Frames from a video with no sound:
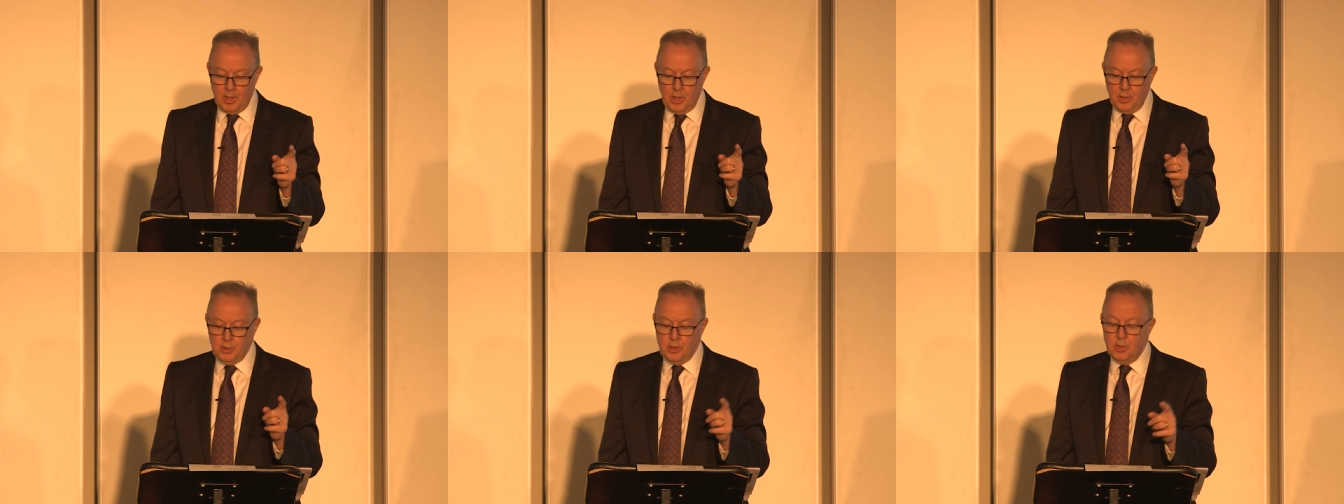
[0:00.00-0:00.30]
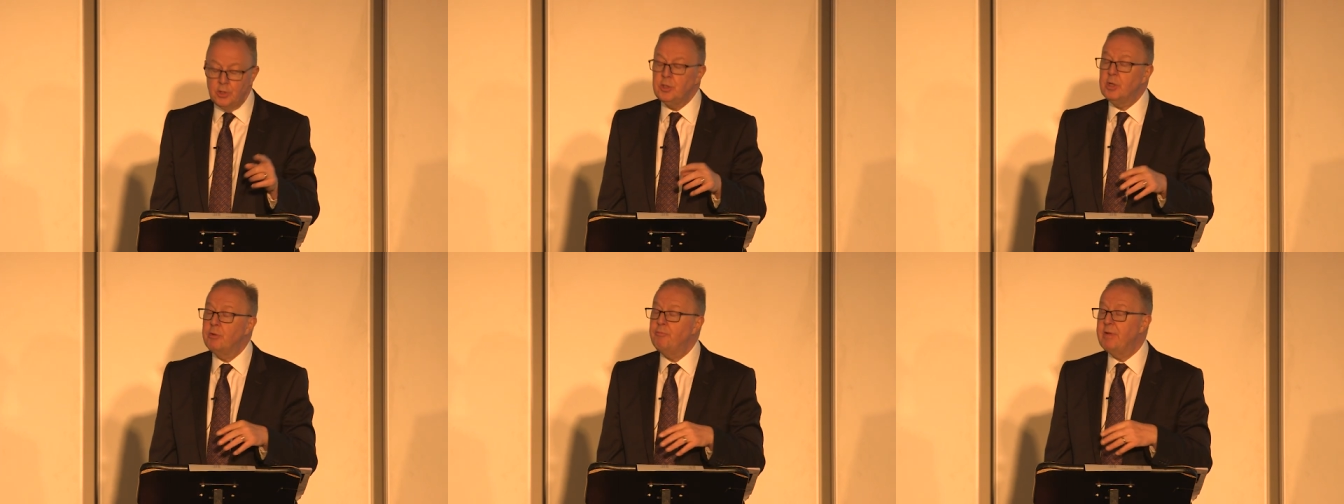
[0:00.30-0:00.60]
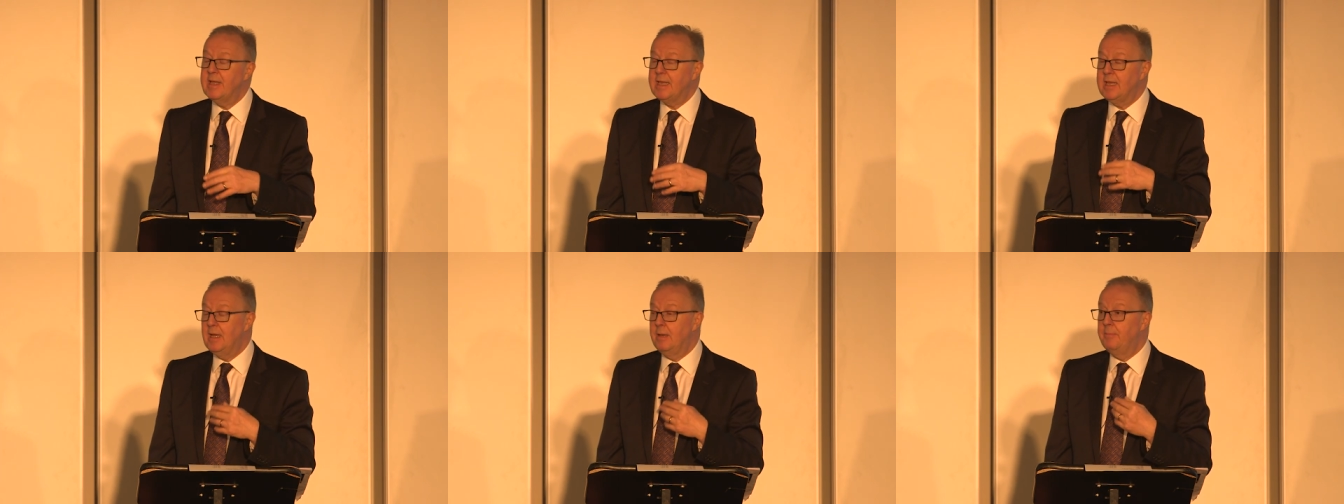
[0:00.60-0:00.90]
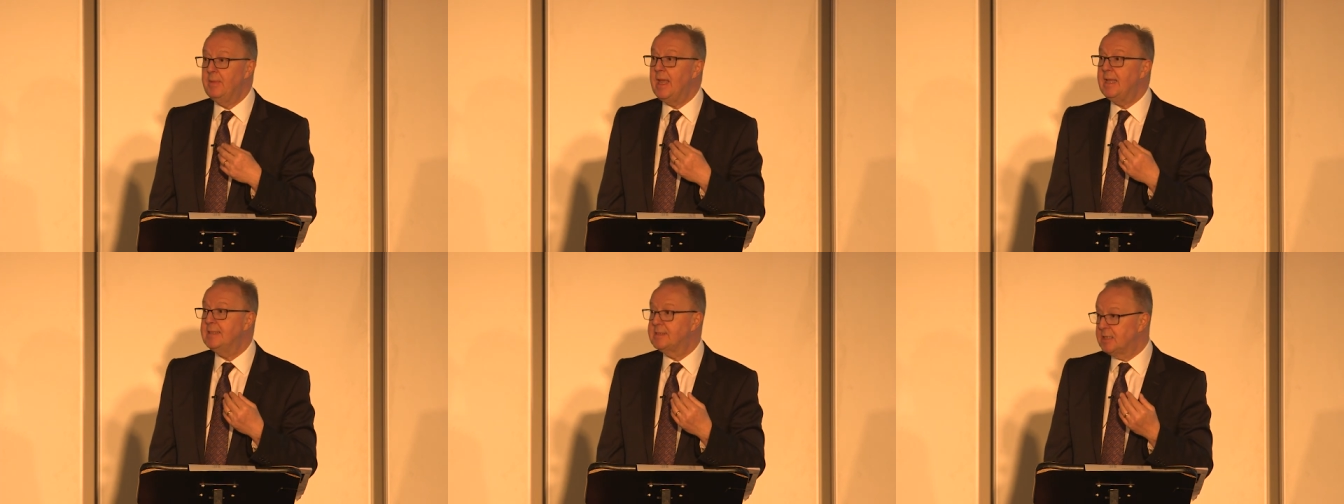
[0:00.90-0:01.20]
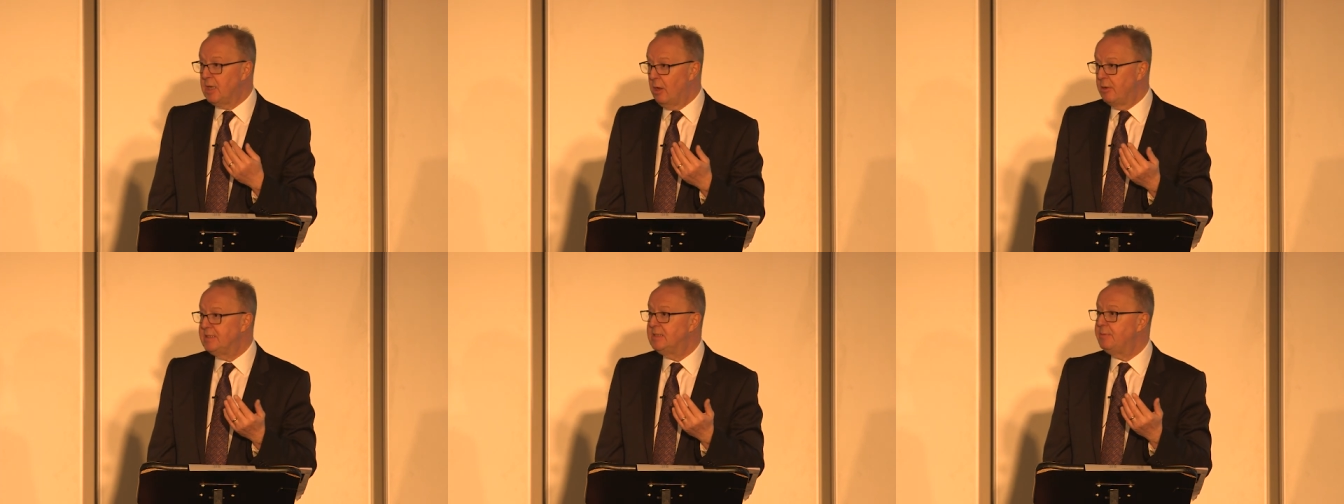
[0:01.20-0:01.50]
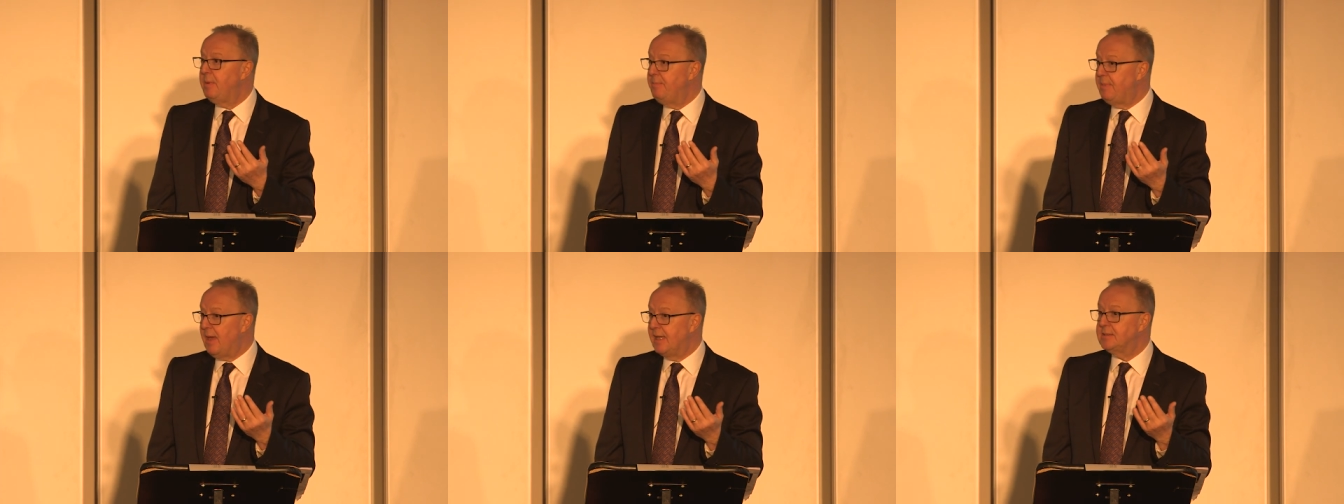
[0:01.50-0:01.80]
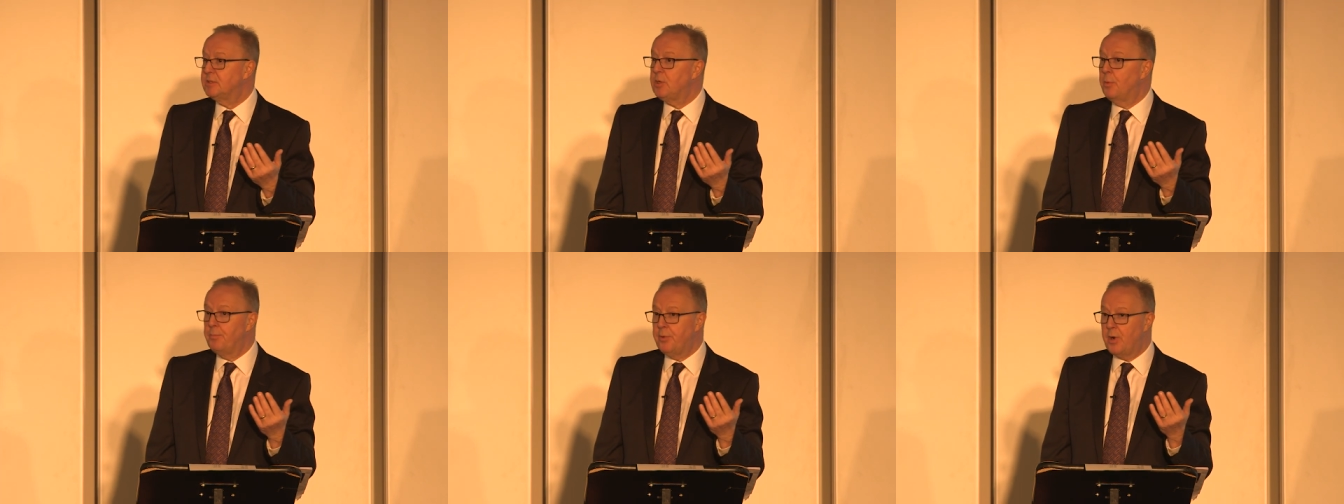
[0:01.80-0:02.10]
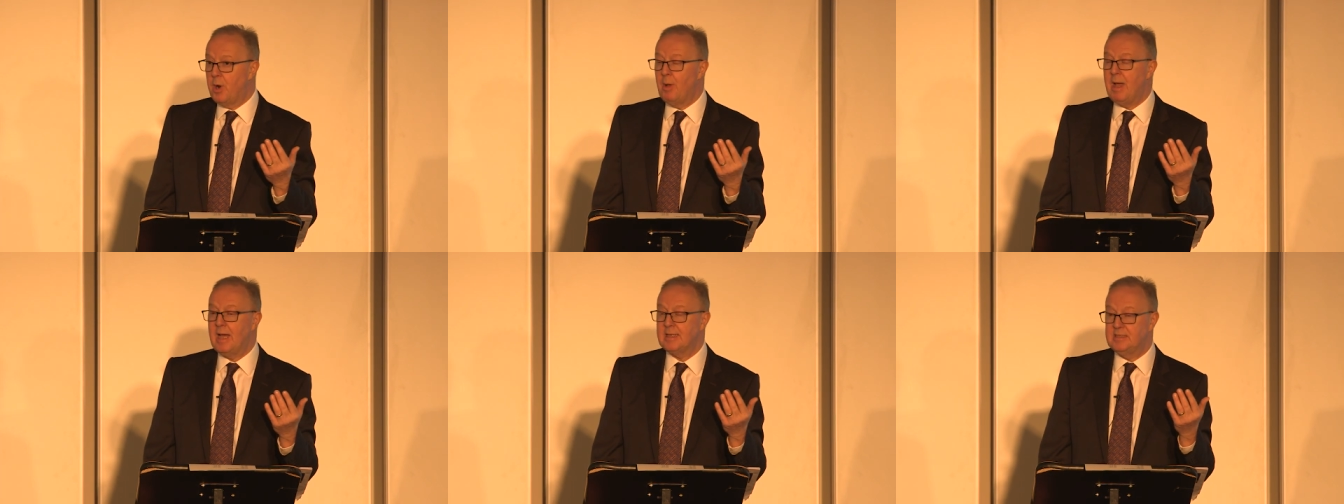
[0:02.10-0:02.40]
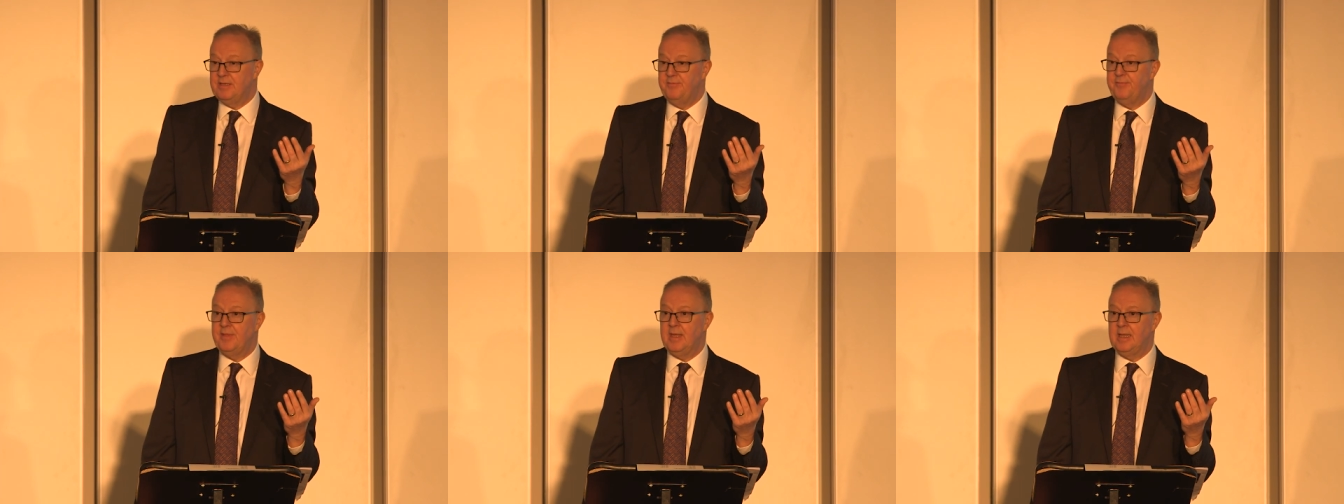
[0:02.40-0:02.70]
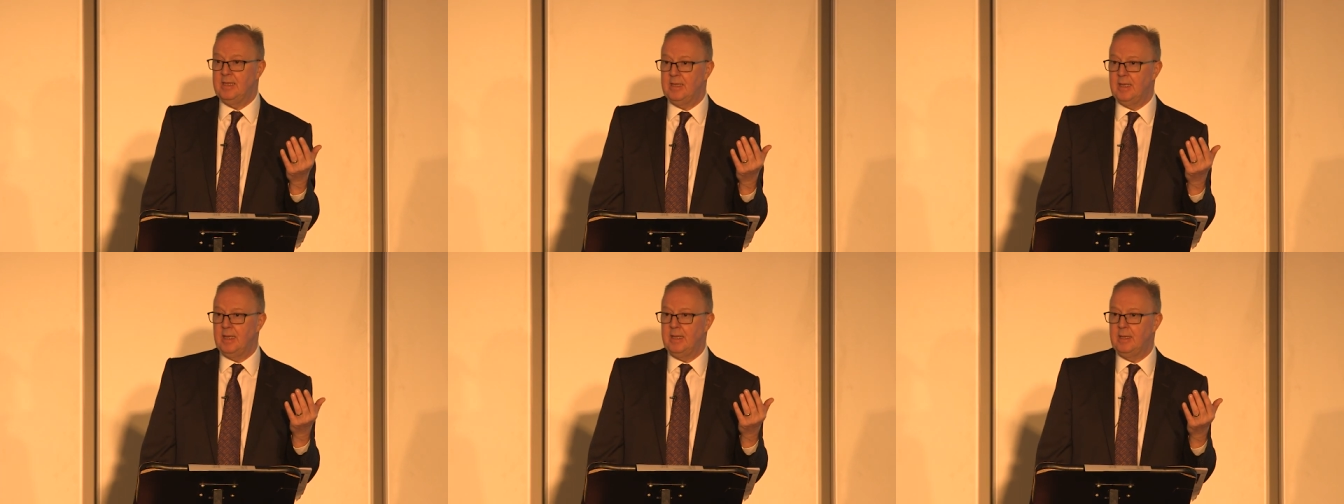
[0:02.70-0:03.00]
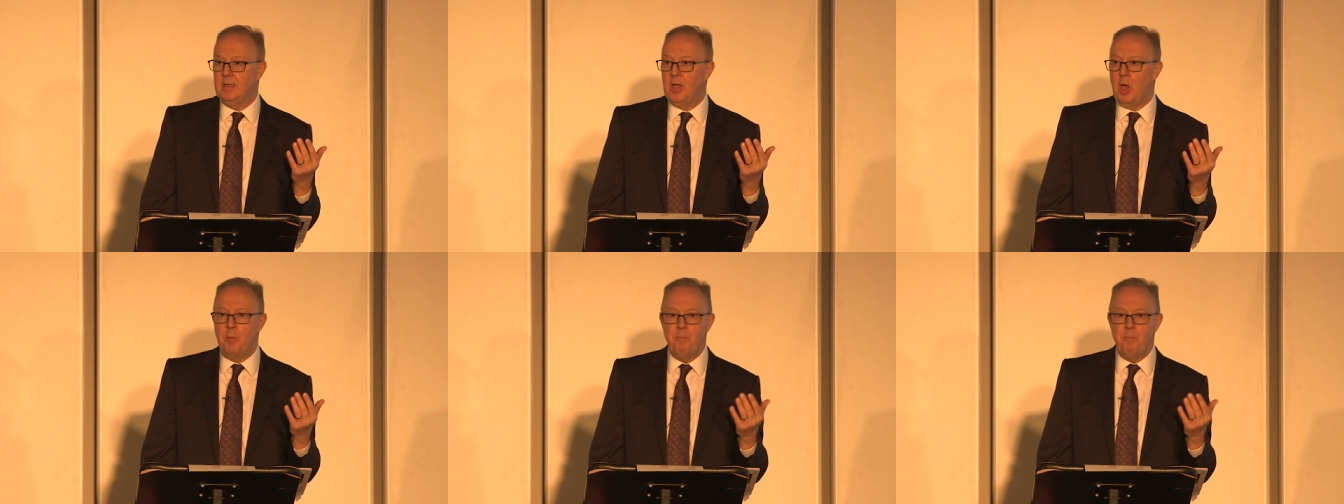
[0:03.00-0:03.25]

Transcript: a good curriculum is going to be based on proactive thinking,